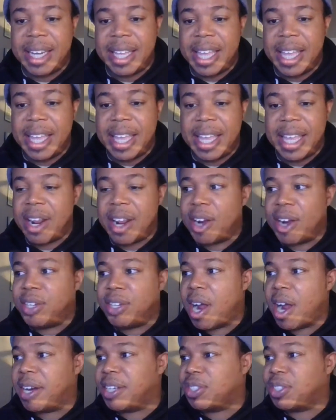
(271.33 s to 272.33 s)
Even in our
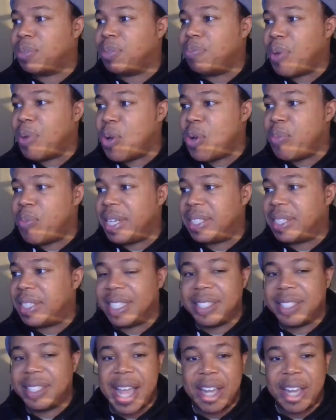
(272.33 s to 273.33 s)
darkest moments,
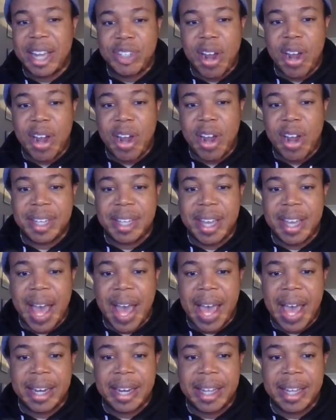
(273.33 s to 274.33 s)
it's not dark to
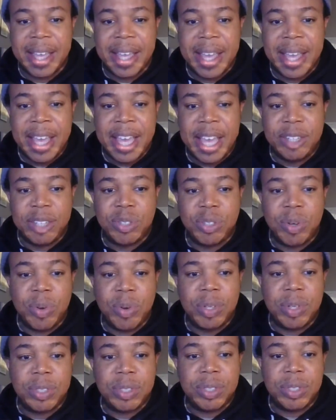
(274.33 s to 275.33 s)
God. And
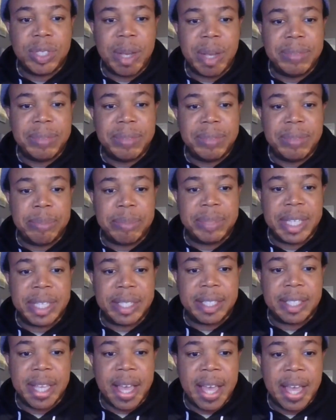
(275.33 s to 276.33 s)
so sometimes
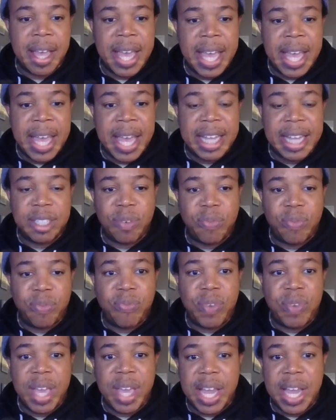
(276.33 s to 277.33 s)
it's a
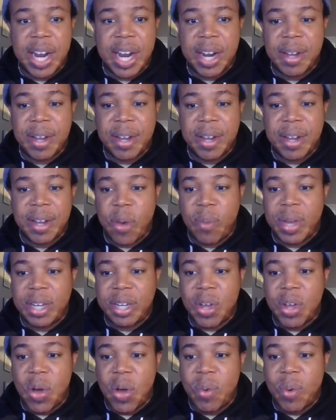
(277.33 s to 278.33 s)
fear that we
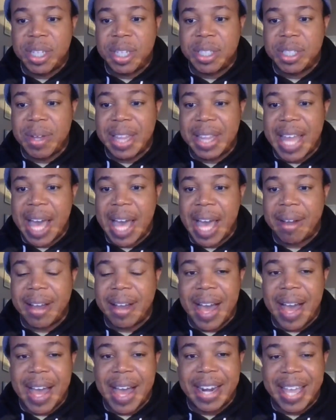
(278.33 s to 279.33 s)
don't want to allow
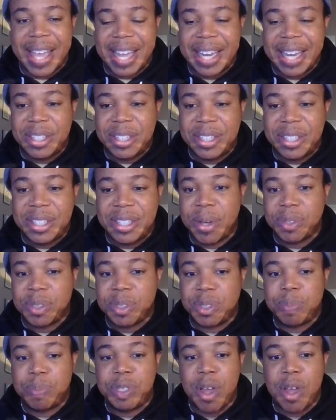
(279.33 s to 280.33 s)
God into those
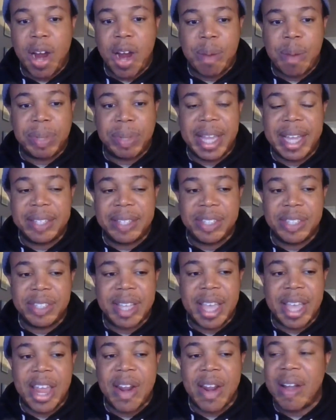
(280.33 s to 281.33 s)
dark places
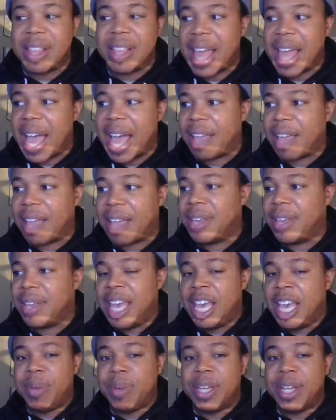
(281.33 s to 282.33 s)
in our life.
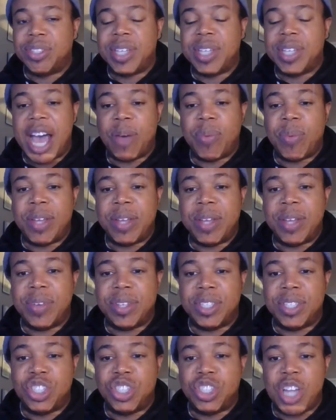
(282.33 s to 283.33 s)
Because God, we feel
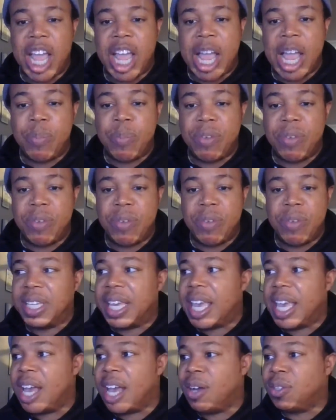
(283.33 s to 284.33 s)
the shame, we feel the
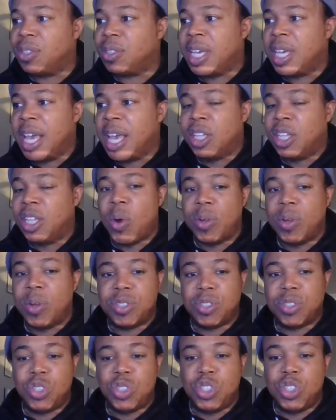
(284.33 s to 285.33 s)
guilt. Lord,
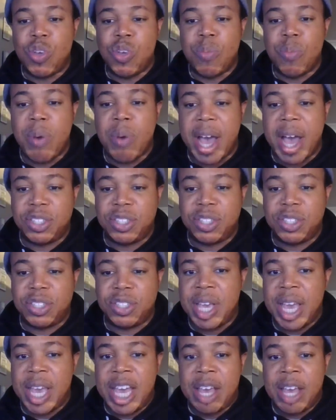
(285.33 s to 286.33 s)
this is too much.
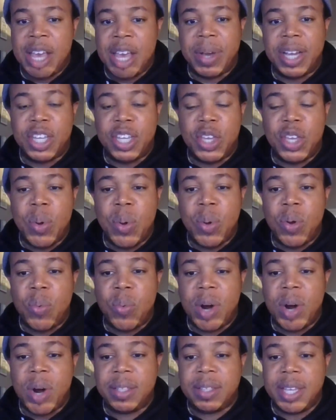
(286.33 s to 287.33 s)
But you are
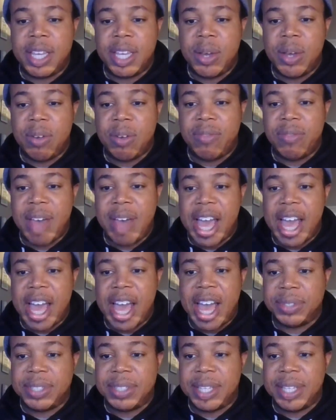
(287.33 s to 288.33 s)
worth it, you are
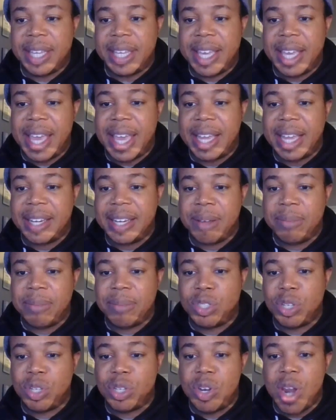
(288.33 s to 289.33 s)
valuable to the kingdom
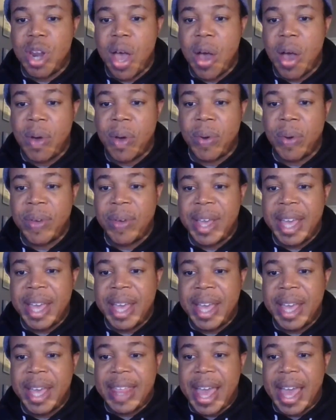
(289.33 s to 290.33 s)
to know
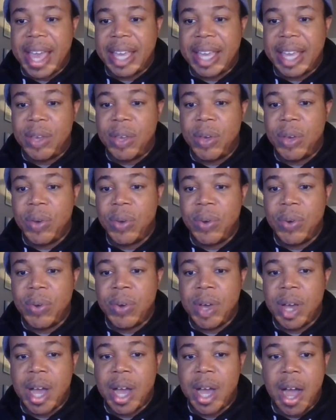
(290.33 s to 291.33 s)
that you
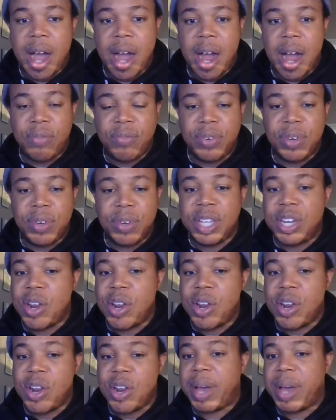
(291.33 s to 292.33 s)
are fully
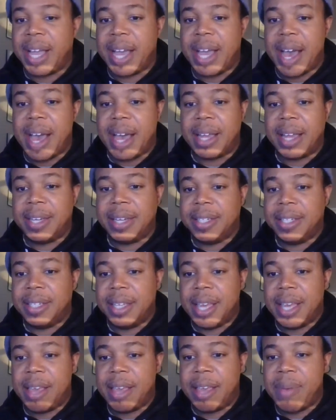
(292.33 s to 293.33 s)
known by God.
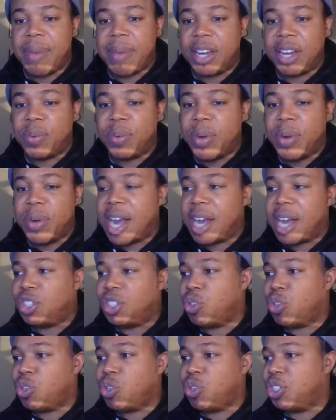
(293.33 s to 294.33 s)
Amen. We are a
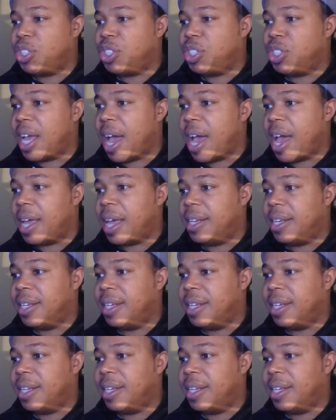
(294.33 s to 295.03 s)
treasure to God.